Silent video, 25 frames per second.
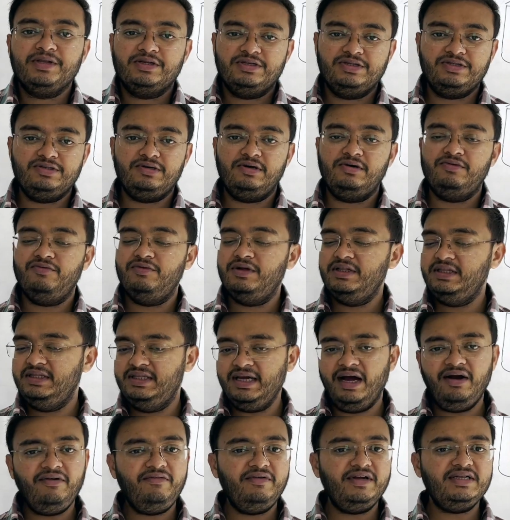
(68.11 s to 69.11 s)
So
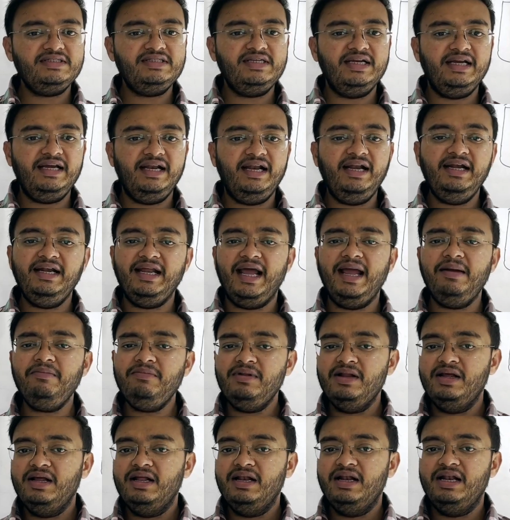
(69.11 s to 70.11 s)
without wasting any time,
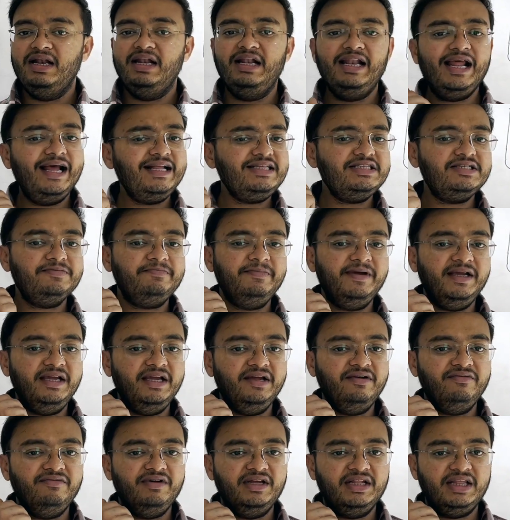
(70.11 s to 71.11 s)
let's
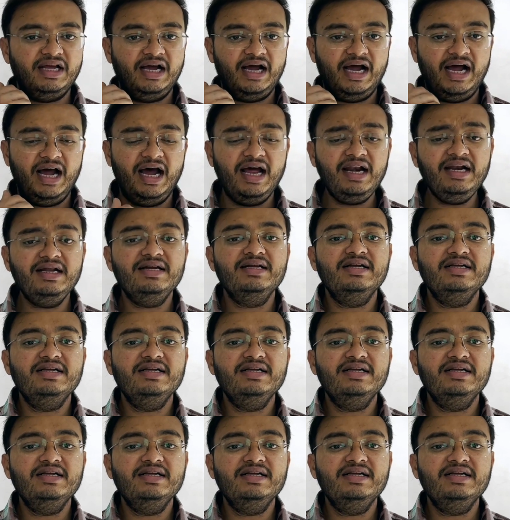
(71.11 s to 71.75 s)
begin with our